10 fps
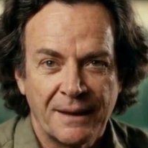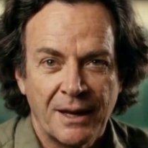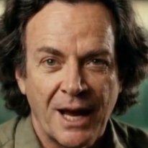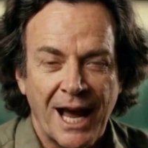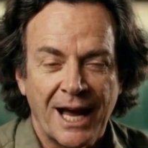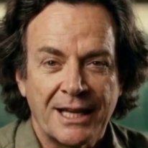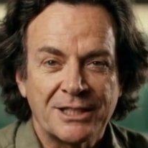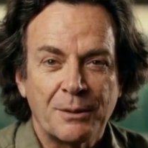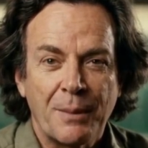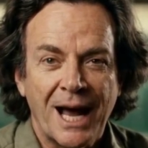Your hand
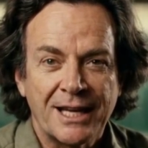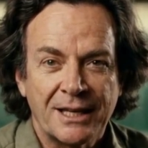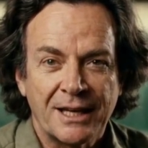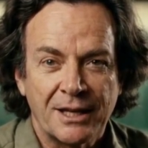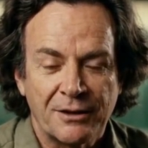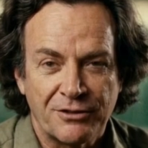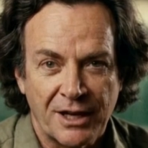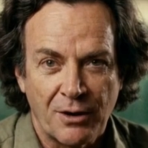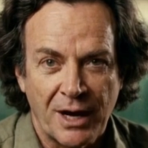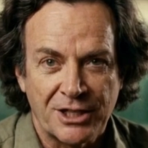is a pattern, a
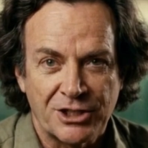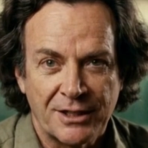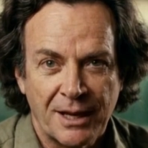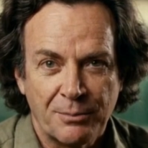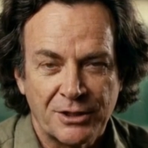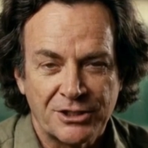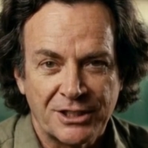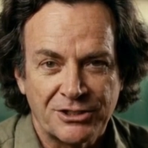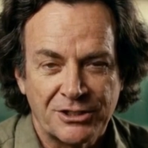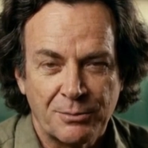configuration that
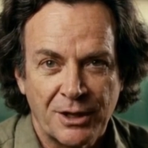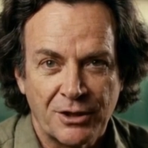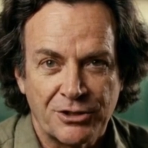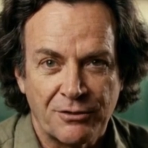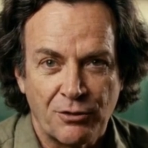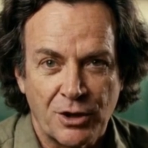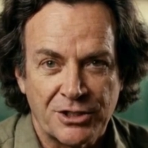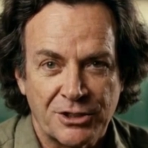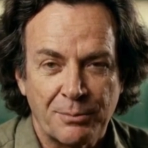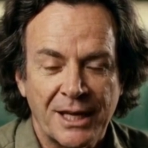persists because the
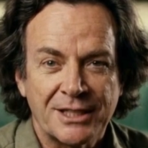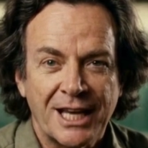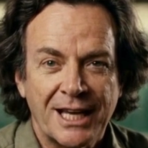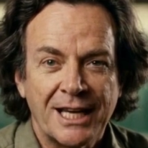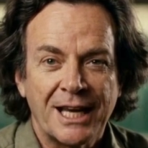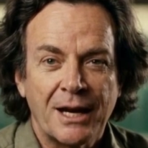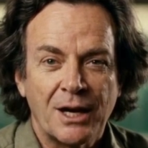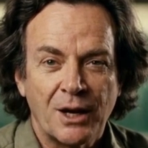forces maintaining it